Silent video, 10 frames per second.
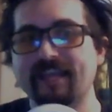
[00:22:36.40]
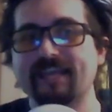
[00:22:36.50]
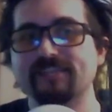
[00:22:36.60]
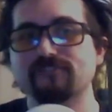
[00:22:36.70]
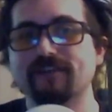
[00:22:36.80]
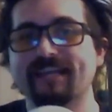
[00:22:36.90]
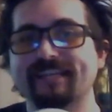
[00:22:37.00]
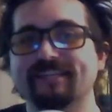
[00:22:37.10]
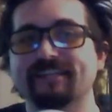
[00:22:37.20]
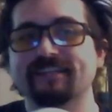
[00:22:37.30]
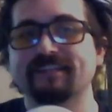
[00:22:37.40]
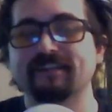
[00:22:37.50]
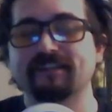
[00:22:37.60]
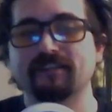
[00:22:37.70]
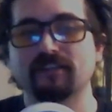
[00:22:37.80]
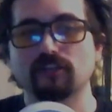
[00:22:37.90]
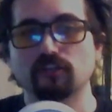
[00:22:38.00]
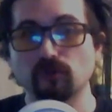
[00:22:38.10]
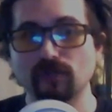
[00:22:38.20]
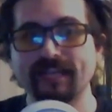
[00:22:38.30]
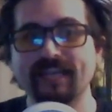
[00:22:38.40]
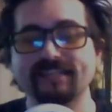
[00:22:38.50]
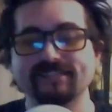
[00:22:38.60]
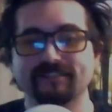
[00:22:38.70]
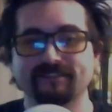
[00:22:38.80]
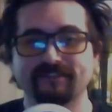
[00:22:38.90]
and try and create